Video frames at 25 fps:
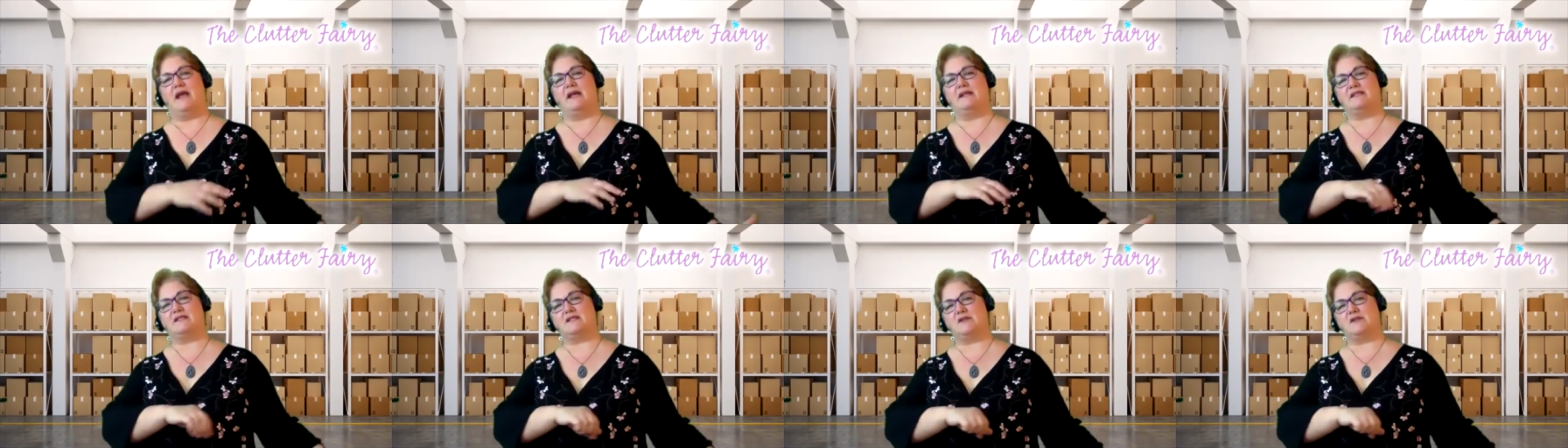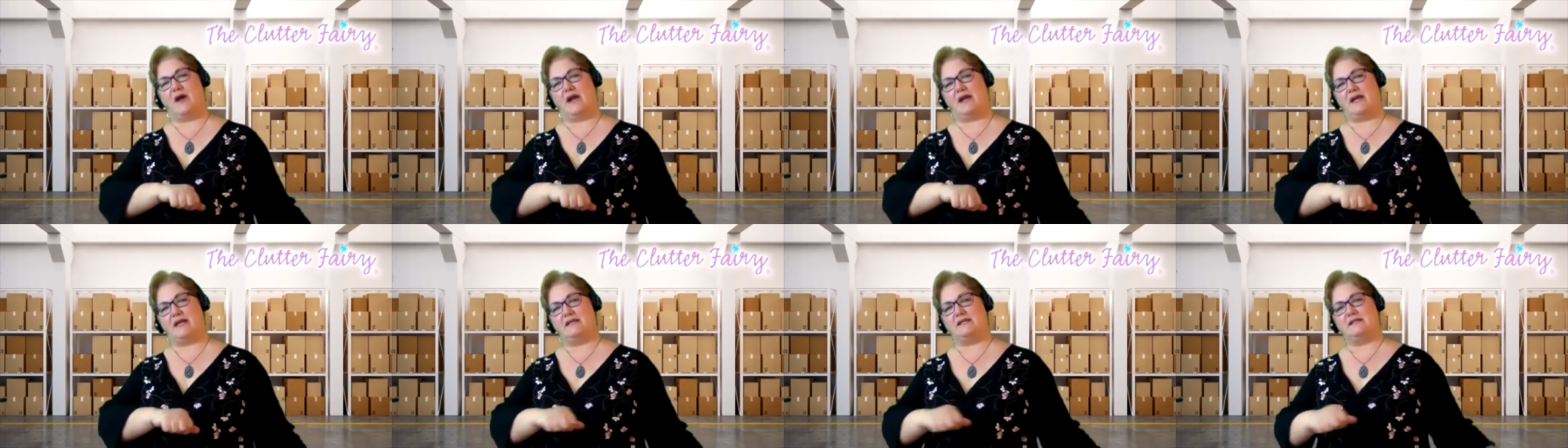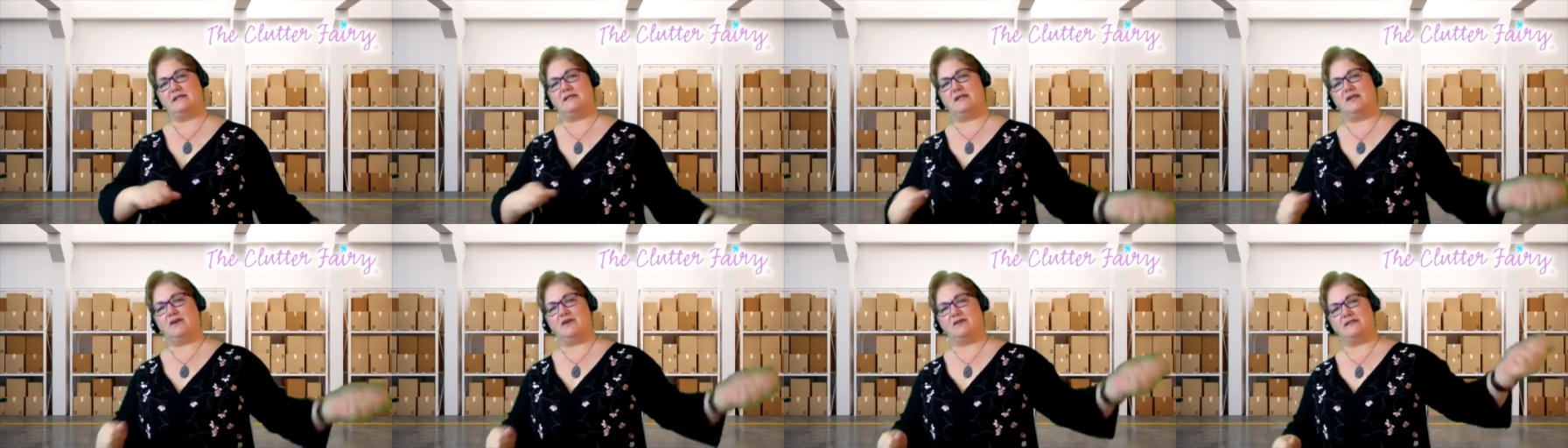and so I can
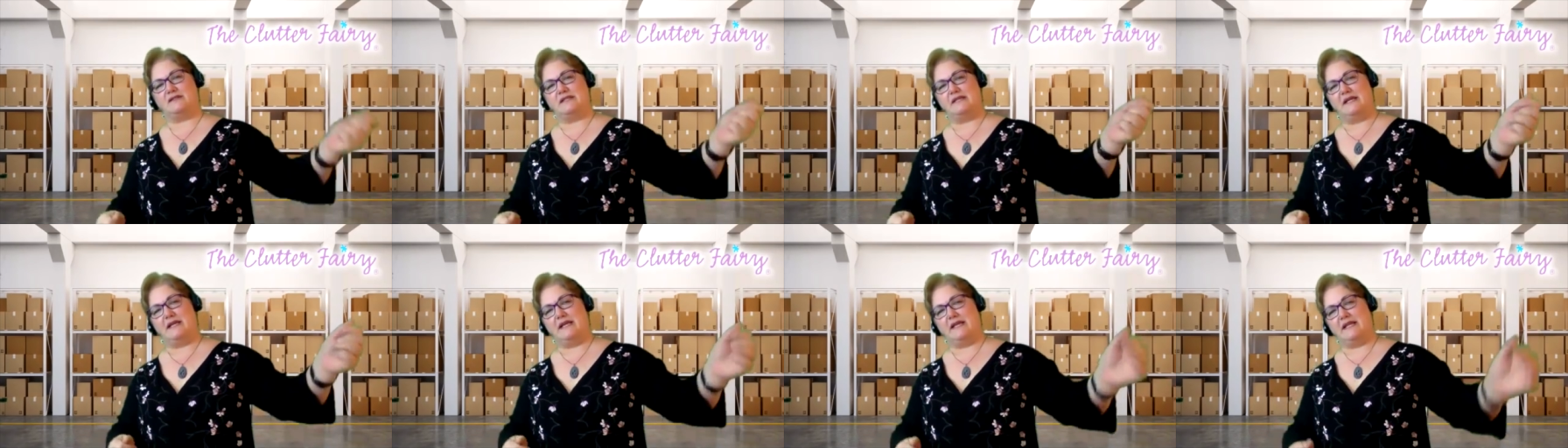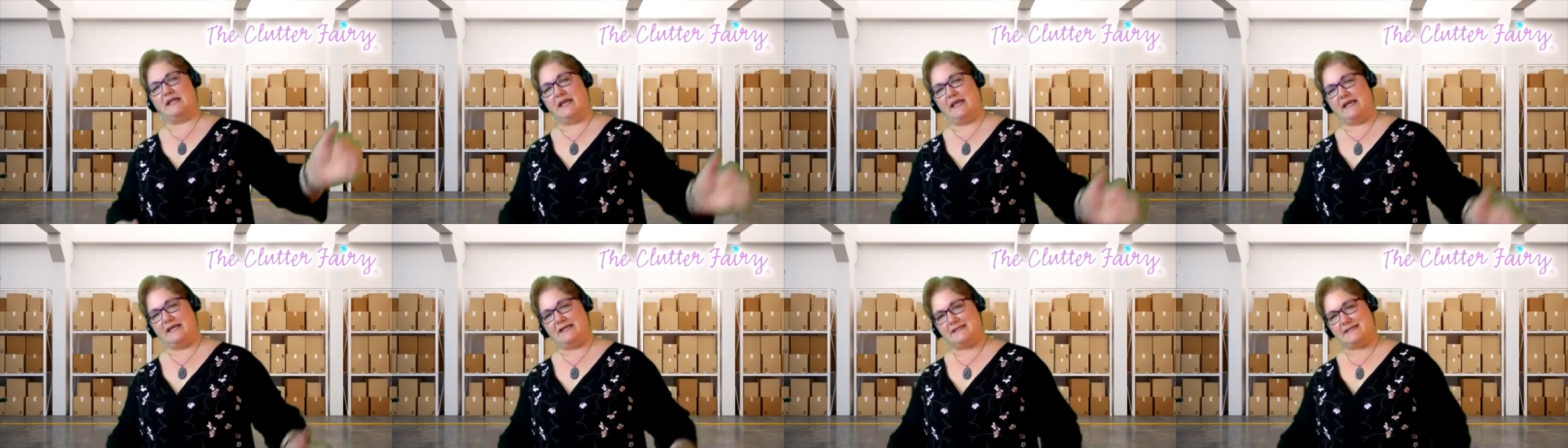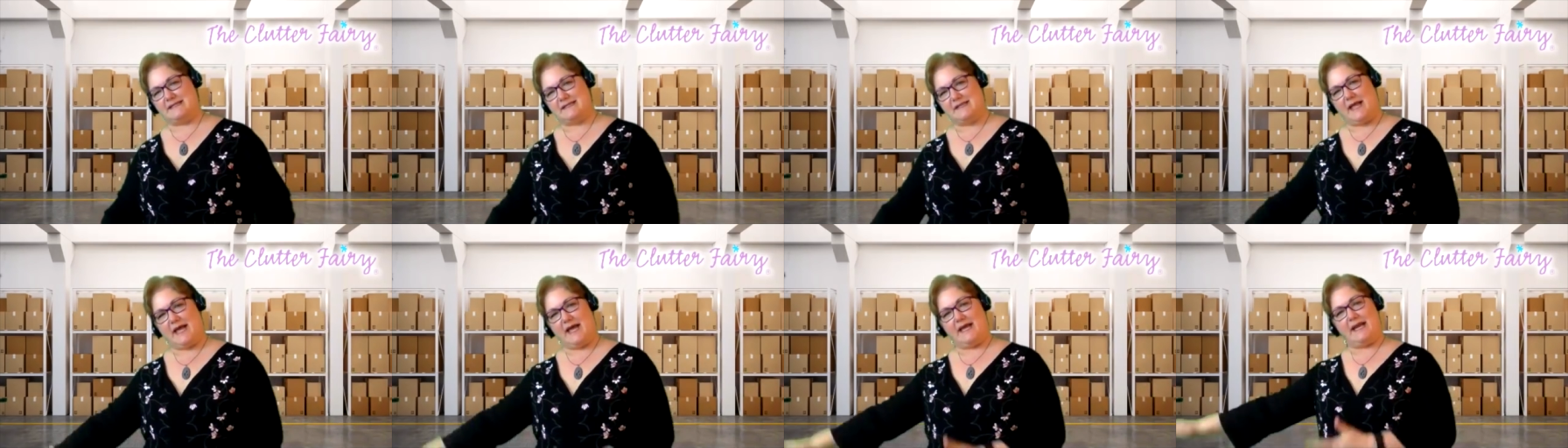tilt it and let it
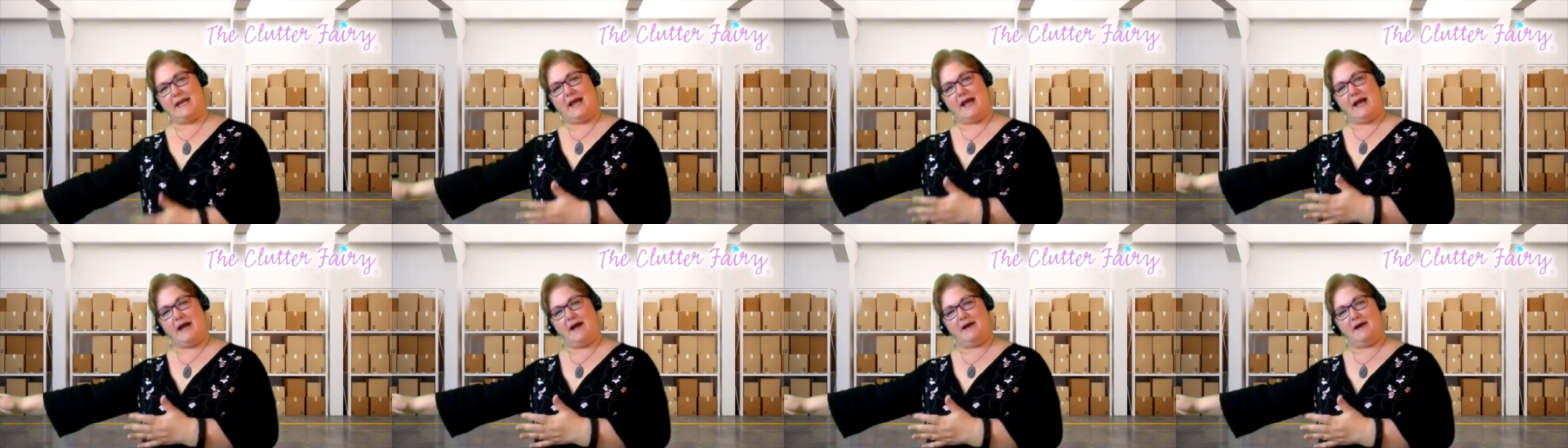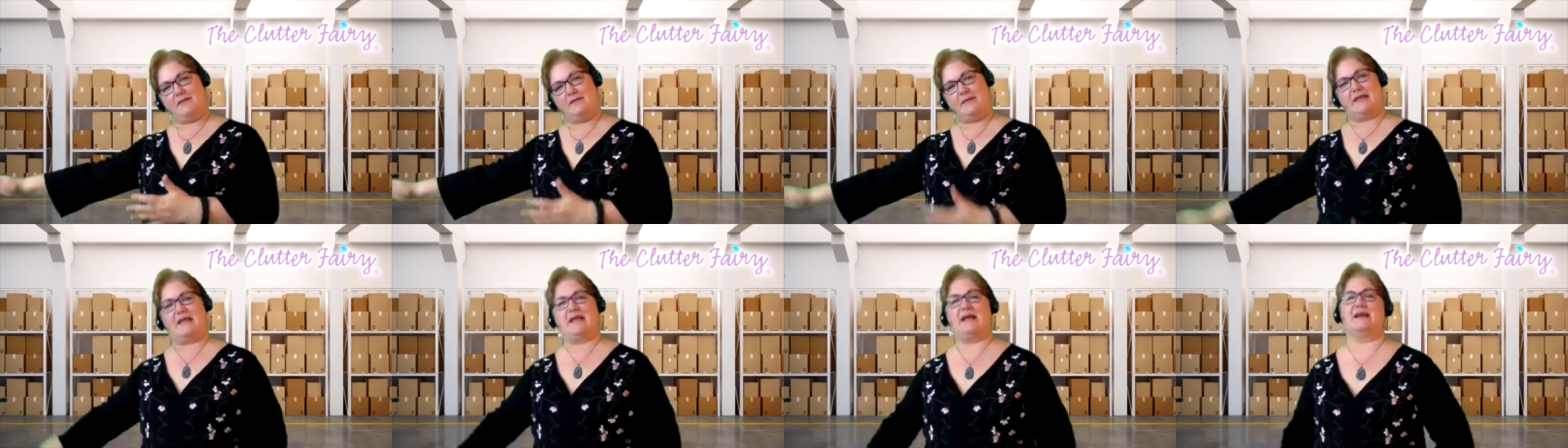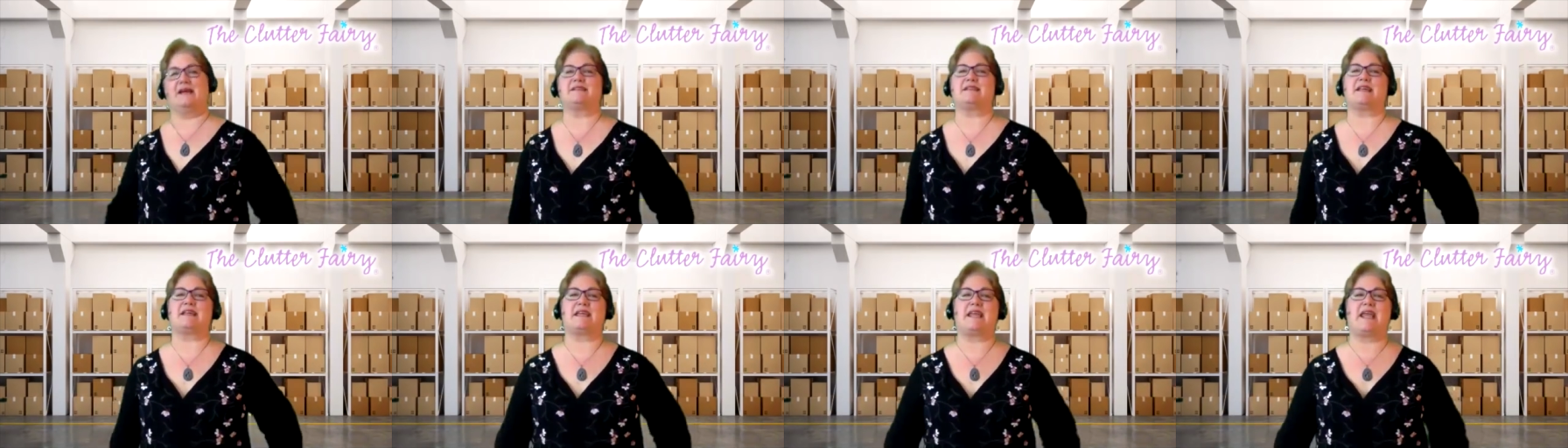slide out
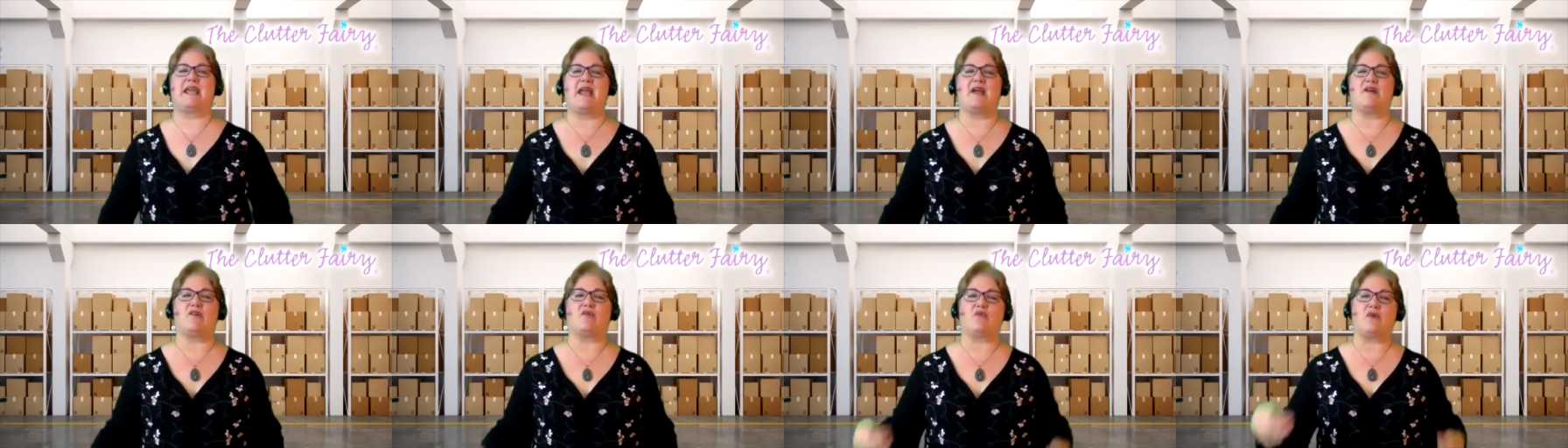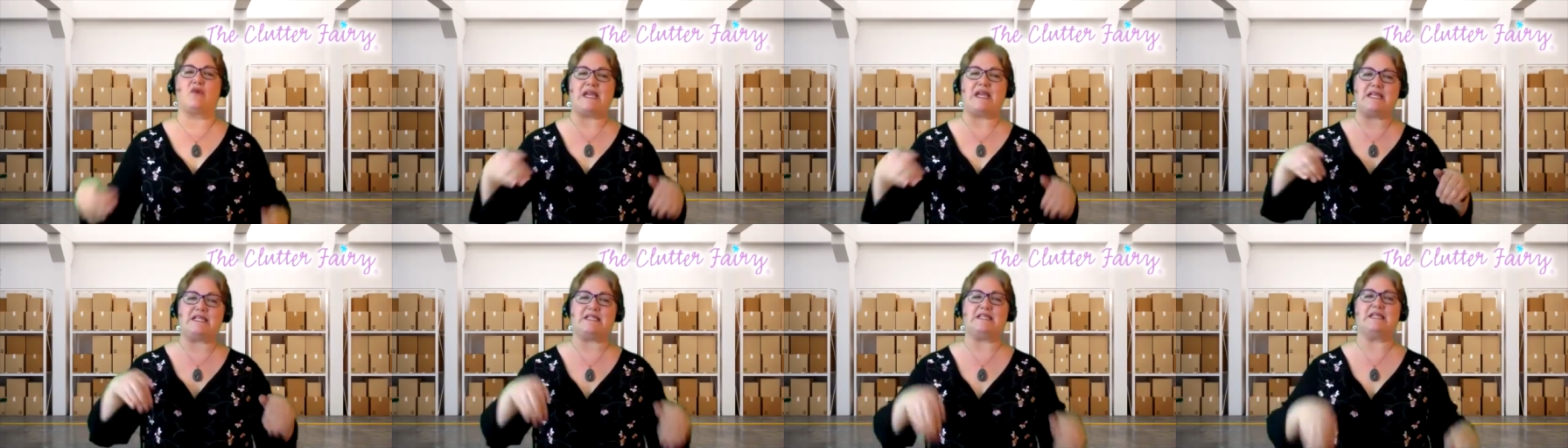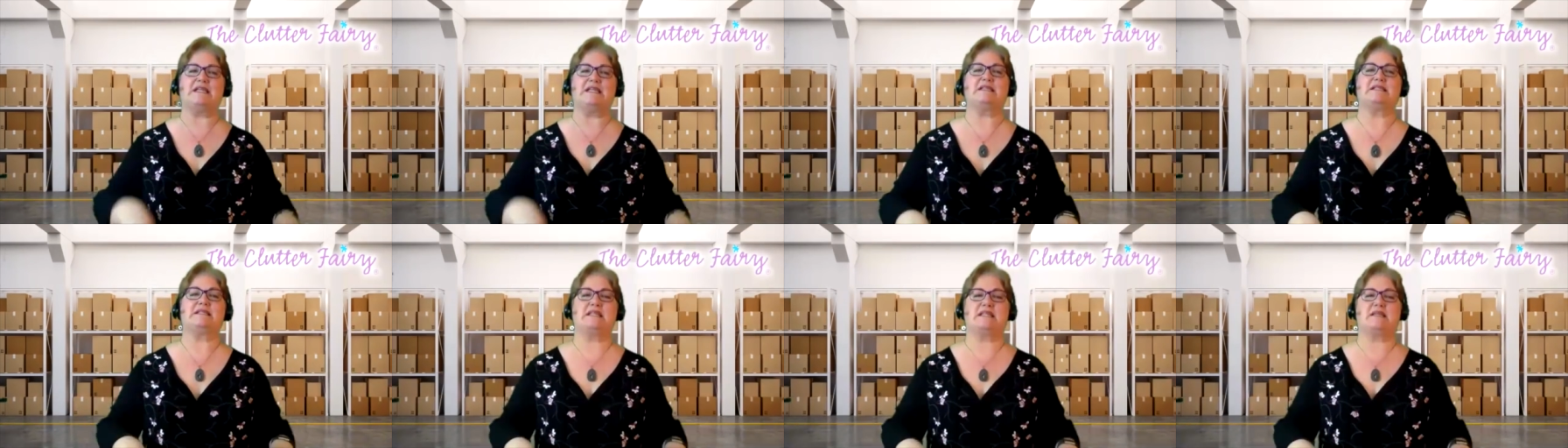because I can't reach
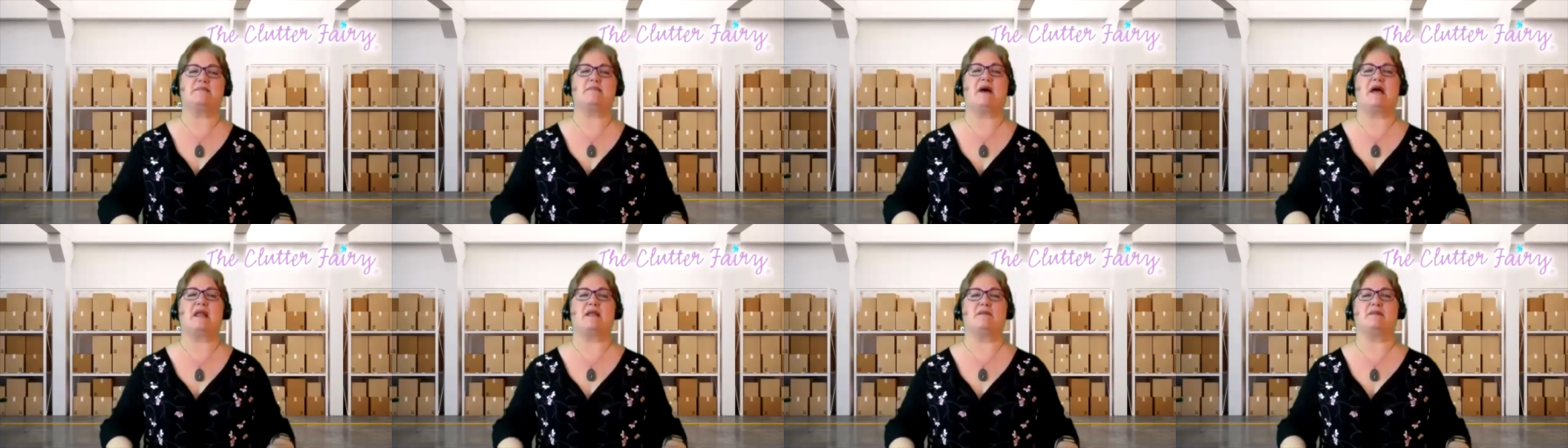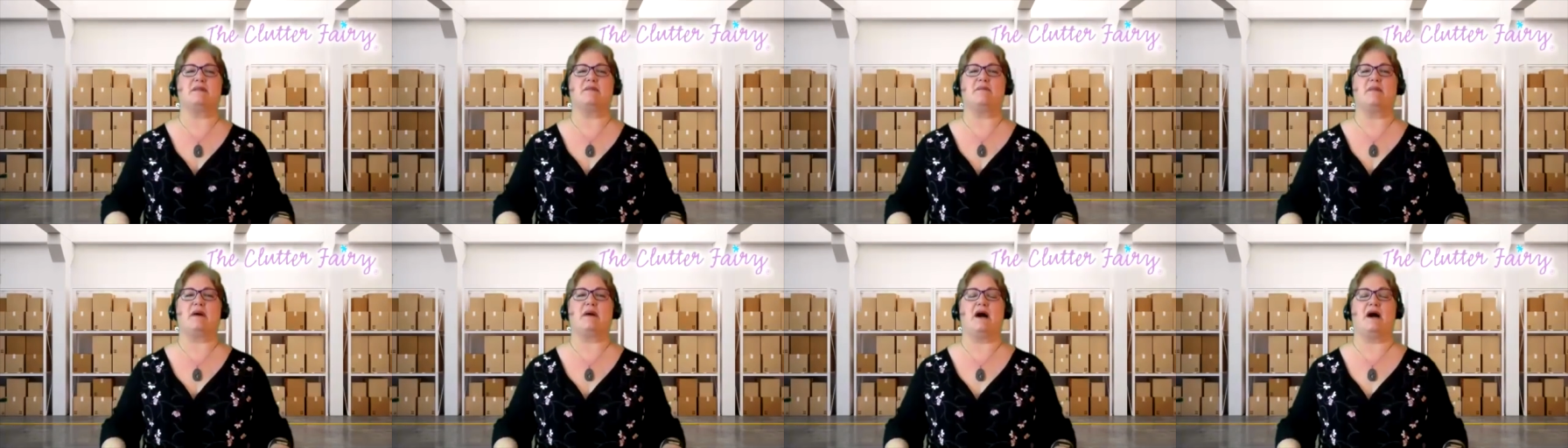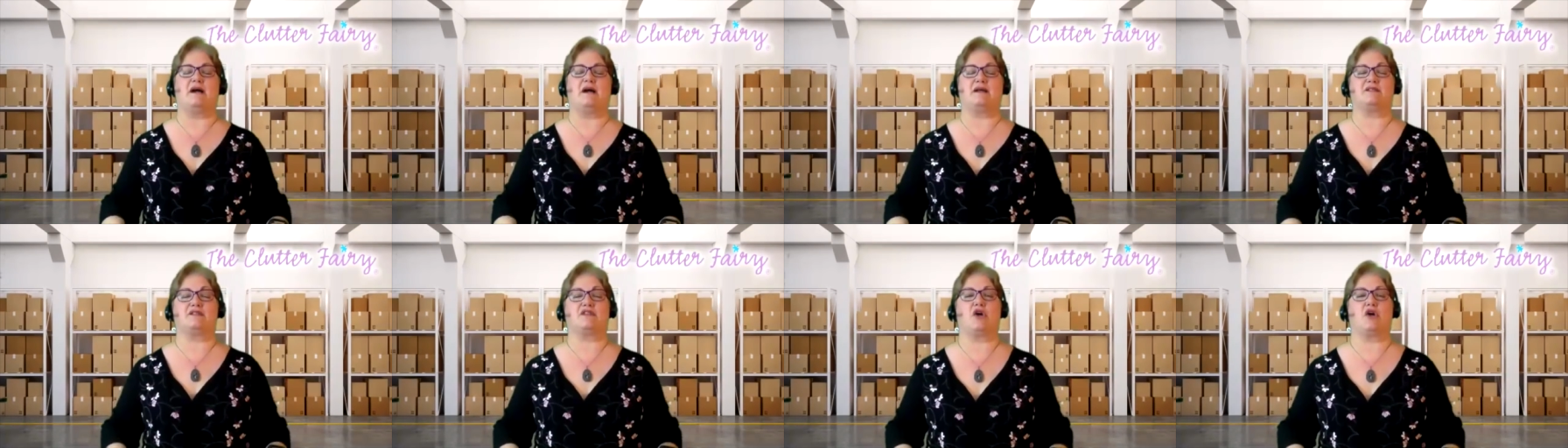into the bottom of the box.